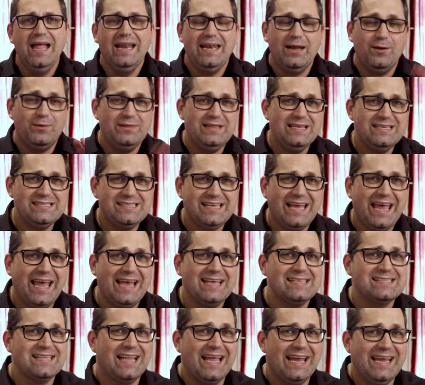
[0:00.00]
Now, in this
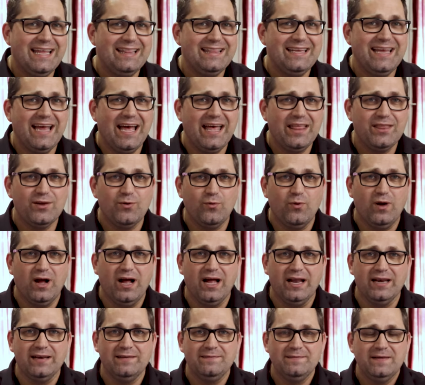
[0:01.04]
case, like in the other
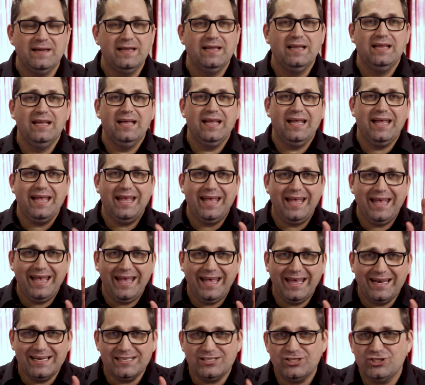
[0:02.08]
one,
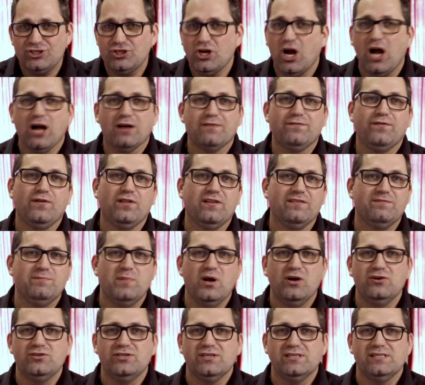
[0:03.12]
it is chock full of
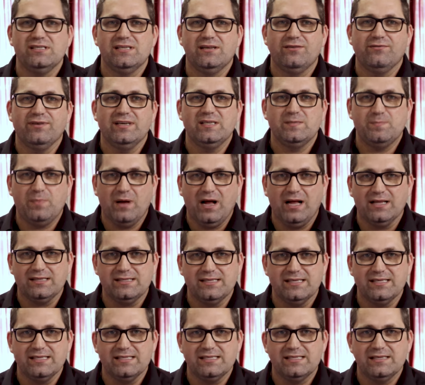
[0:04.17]
motions and
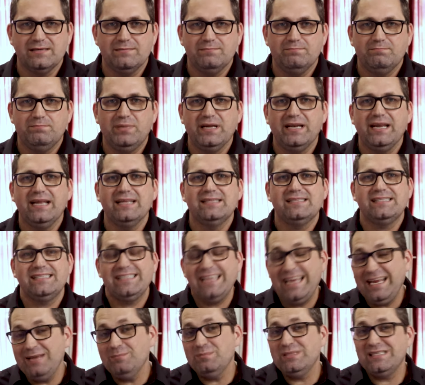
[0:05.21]
responses. But it
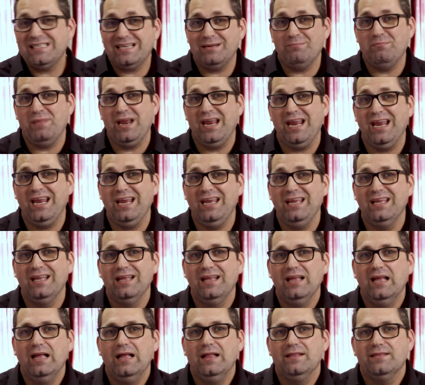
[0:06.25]
seems to me
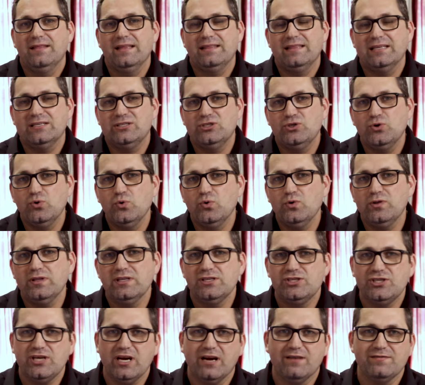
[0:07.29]
that the tool
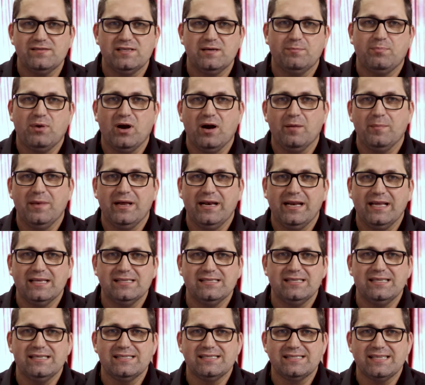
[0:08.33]
the sheriff's department
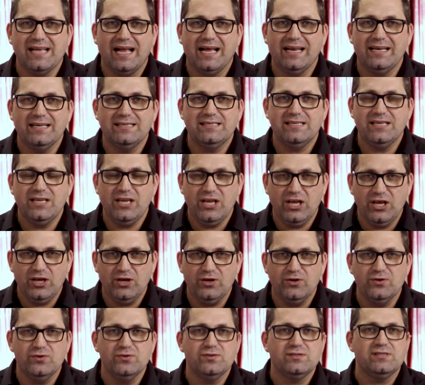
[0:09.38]
has decided to
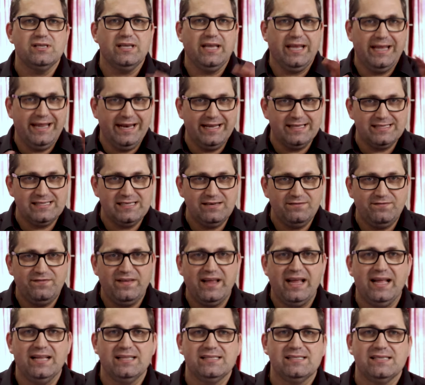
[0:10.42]
use in its
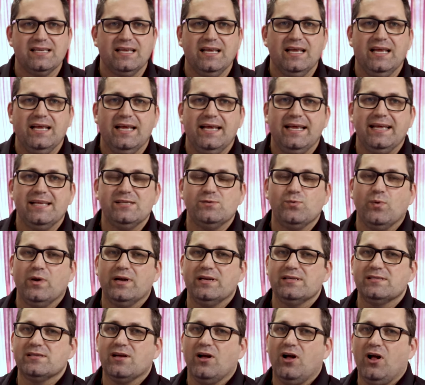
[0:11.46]
defense is
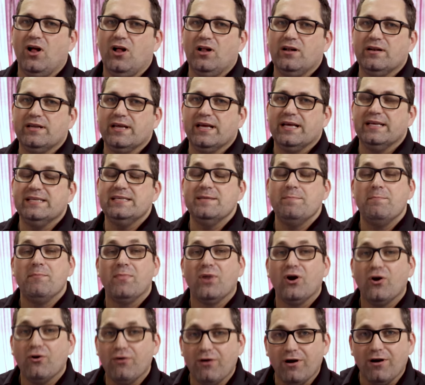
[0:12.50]
what is called a
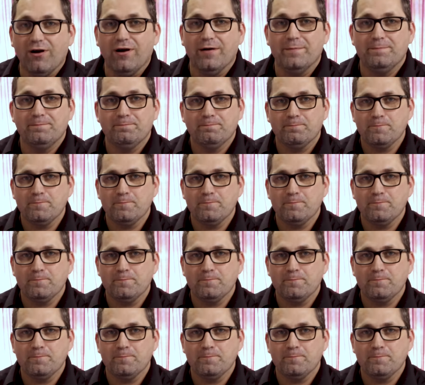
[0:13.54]
demurrer.